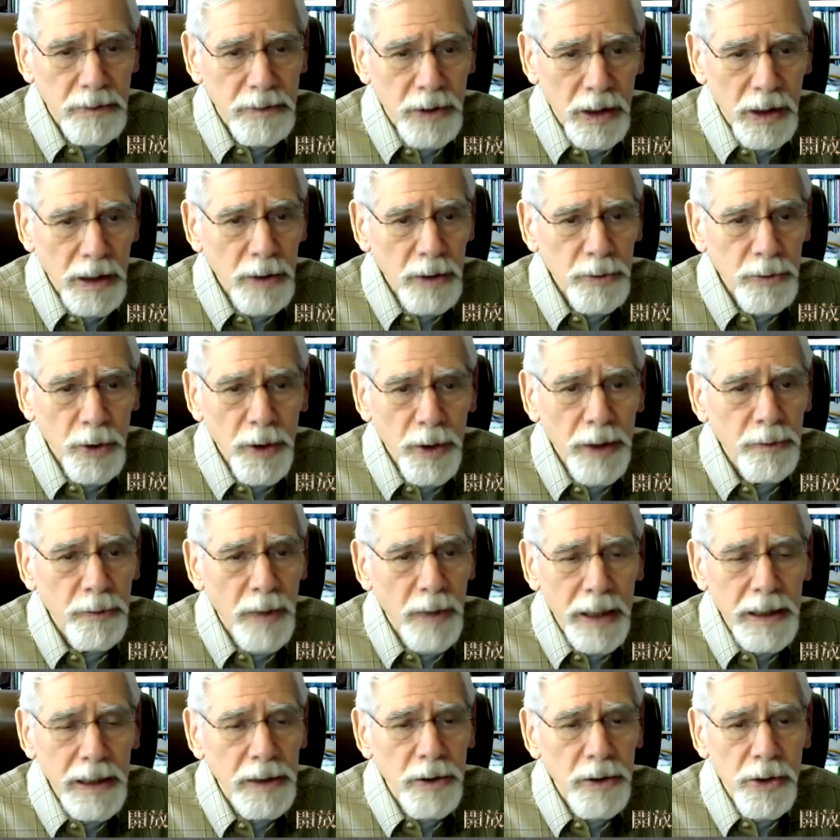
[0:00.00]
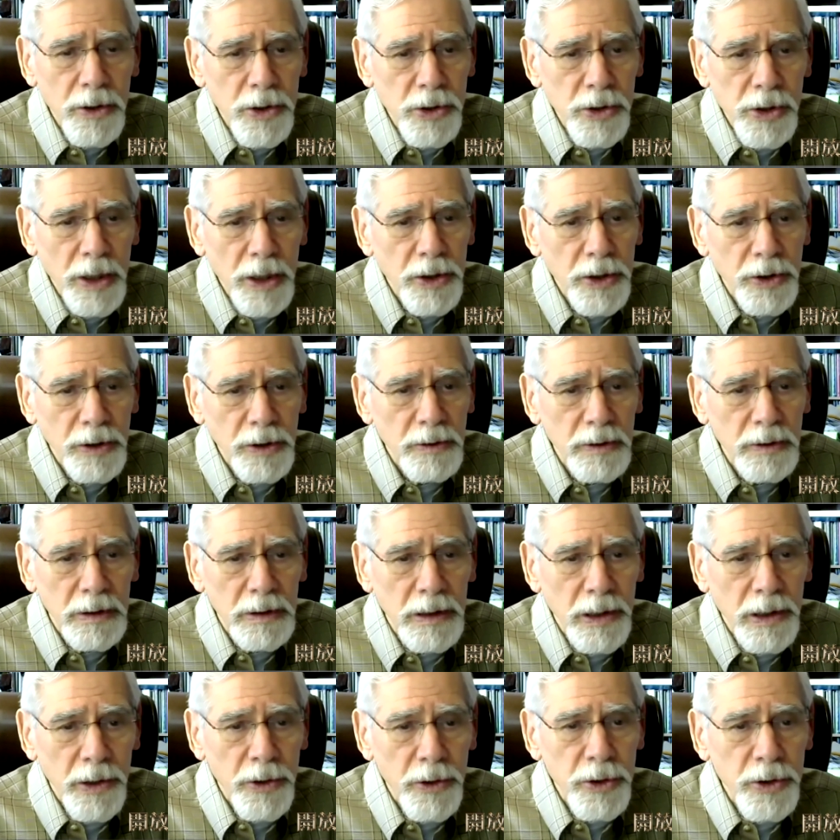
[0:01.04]
tunnel going right under the station, an
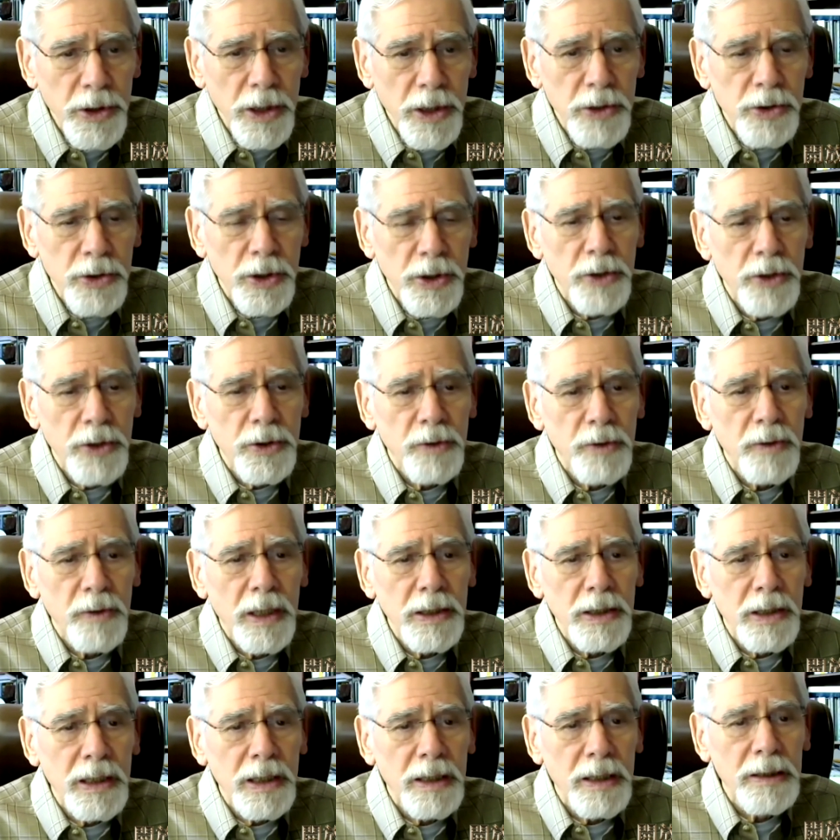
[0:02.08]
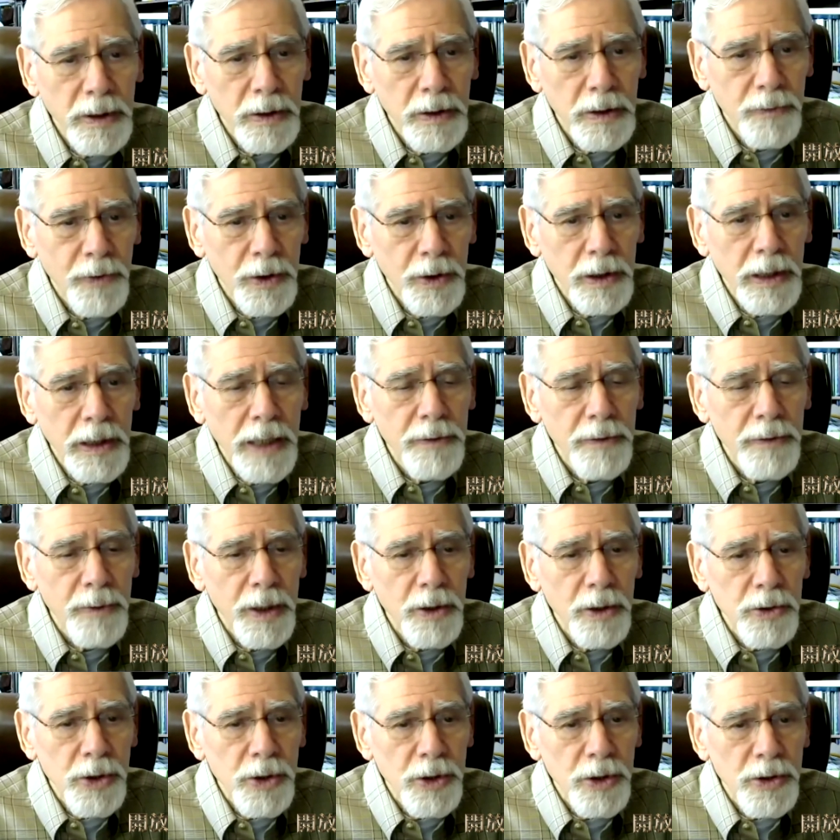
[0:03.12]
interchange station right there for the light
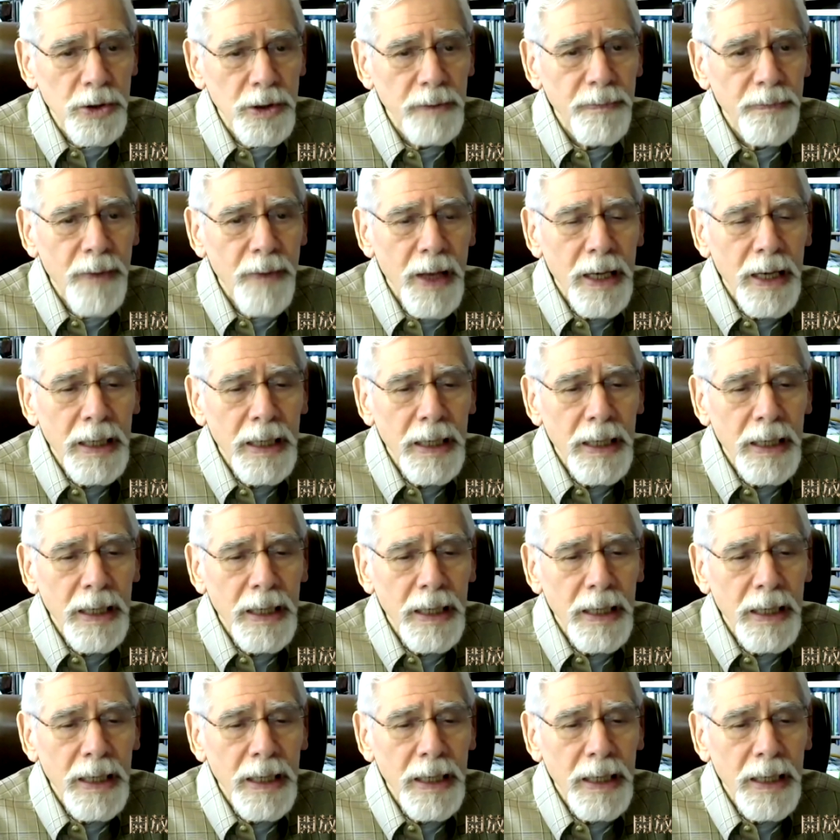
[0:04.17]
rail system,